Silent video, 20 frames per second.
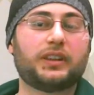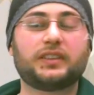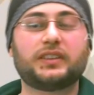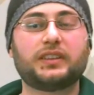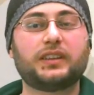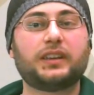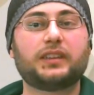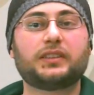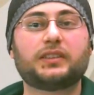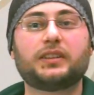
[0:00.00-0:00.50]
I
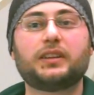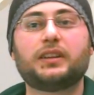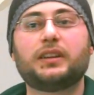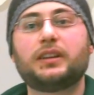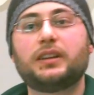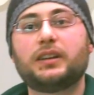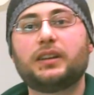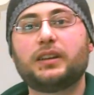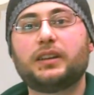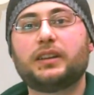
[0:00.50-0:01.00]
say, yes.
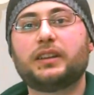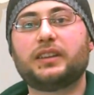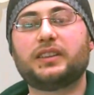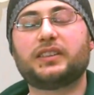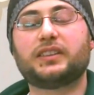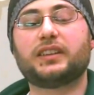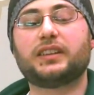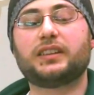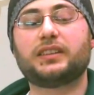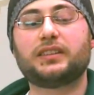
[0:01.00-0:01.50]
He
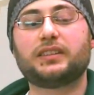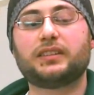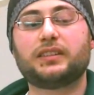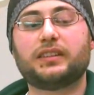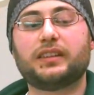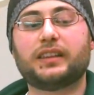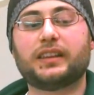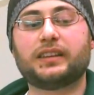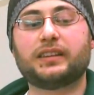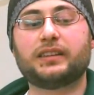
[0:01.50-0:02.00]
said,
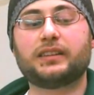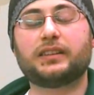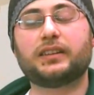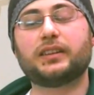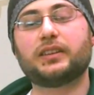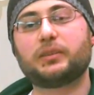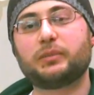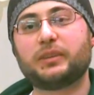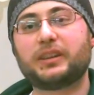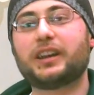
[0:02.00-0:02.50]
then
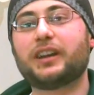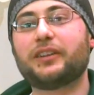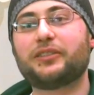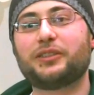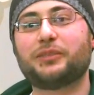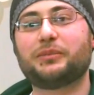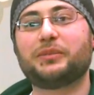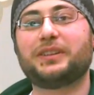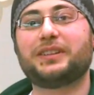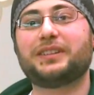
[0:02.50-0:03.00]
speak
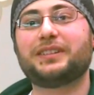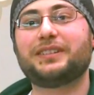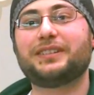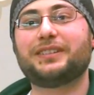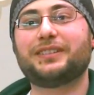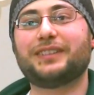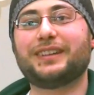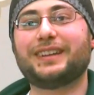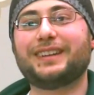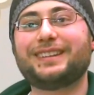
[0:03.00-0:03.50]
after me,
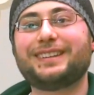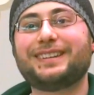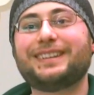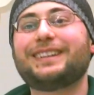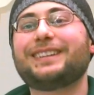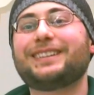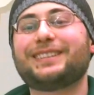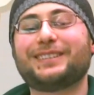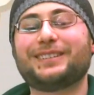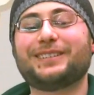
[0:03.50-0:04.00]
right?
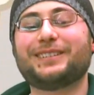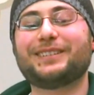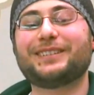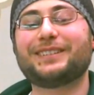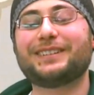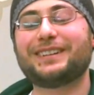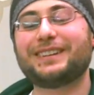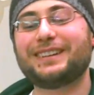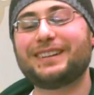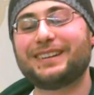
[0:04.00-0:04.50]

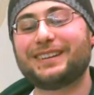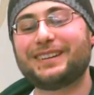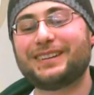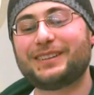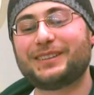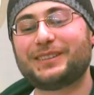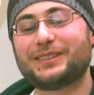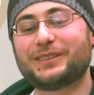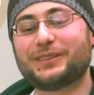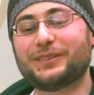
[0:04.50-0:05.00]
So
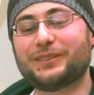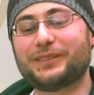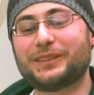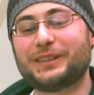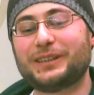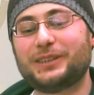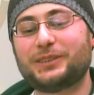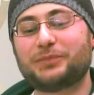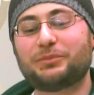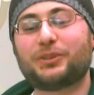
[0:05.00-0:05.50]

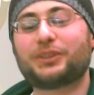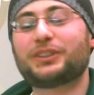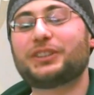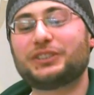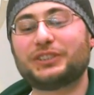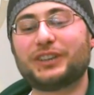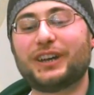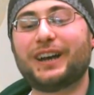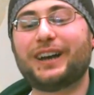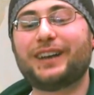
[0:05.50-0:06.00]
he spoke
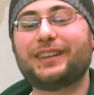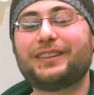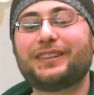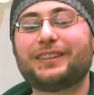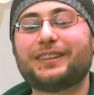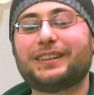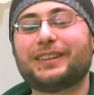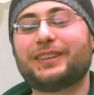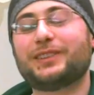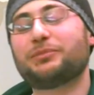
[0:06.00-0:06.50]
the
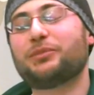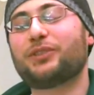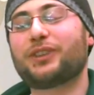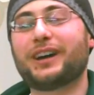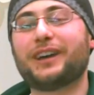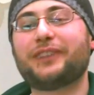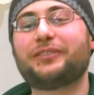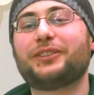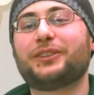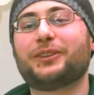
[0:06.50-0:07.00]
Shahada and I
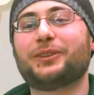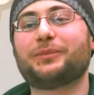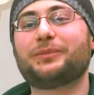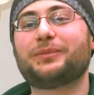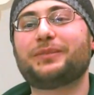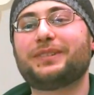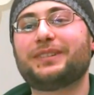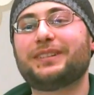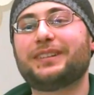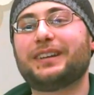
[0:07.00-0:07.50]
spoke after
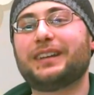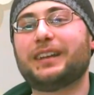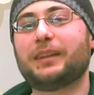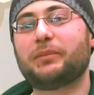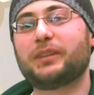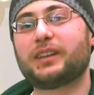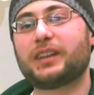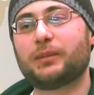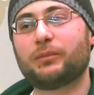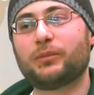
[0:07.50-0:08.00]
him. And
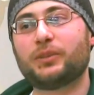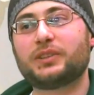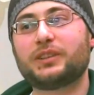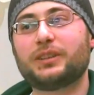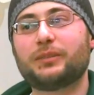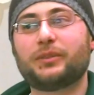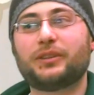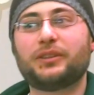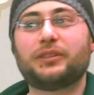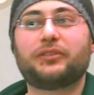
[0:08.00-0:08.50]
I became
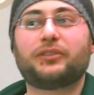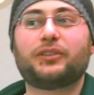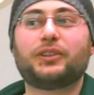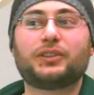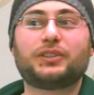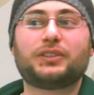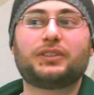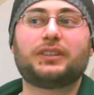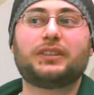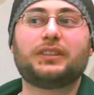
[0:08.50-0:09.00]
Muslim on the
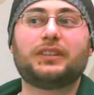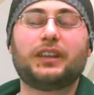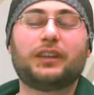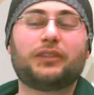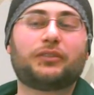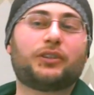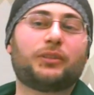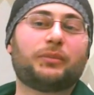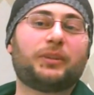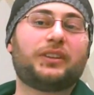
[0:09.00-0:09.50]
first day
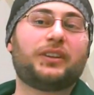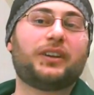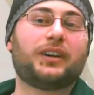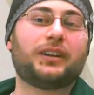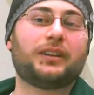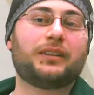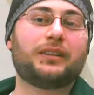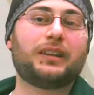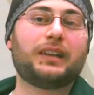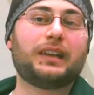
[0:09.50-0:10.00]
of
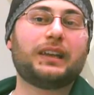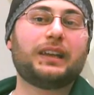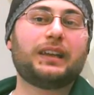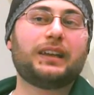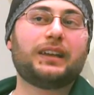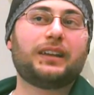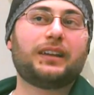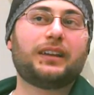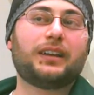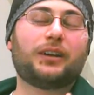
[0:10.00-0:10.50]
Ramadan,
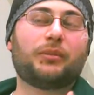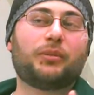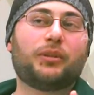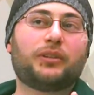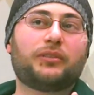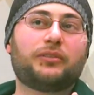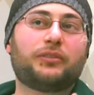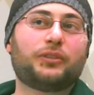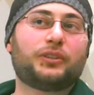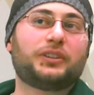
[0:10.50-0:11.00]

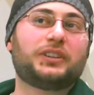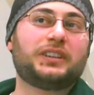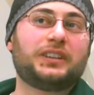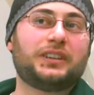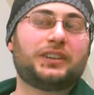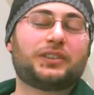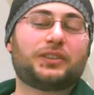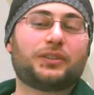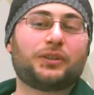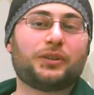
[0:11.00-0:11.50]
about 14
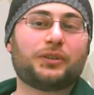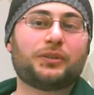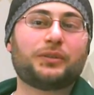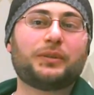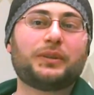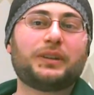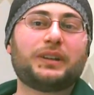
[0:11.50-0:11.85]
years ago.